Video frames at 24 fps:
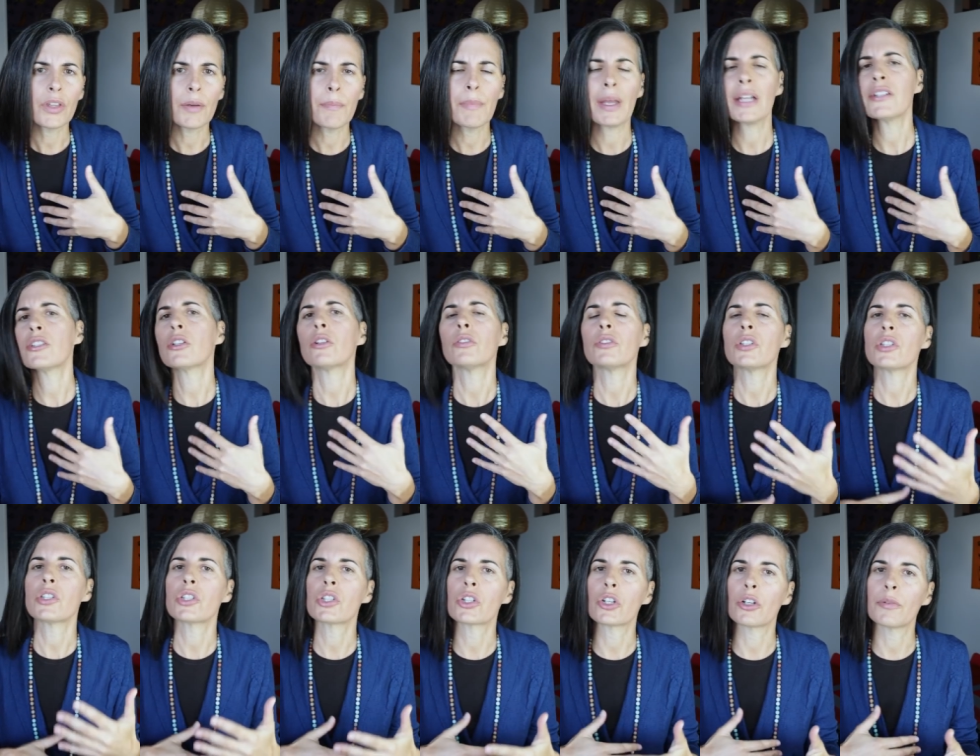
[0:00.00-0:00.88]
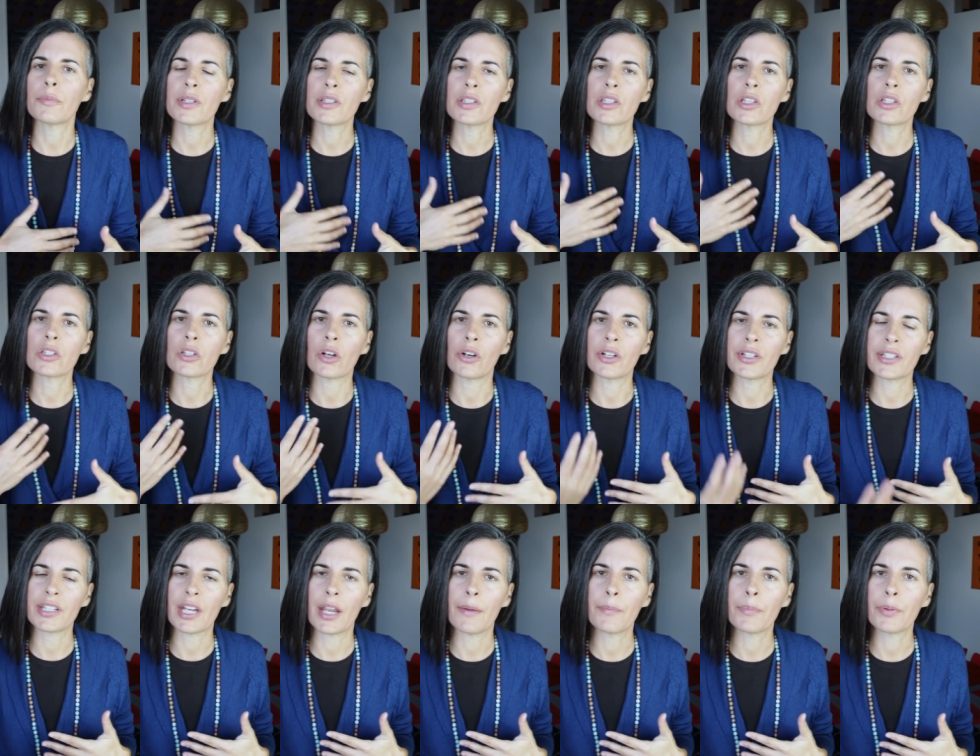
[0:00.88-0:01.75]
The mental disturbances
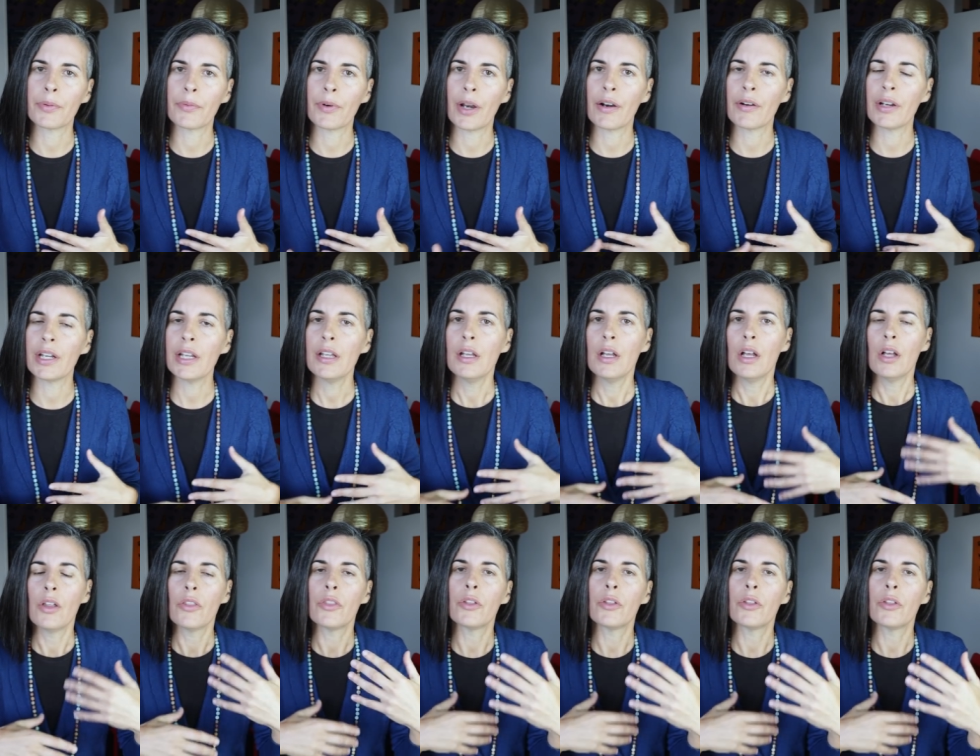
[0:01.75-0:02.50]
are temporary.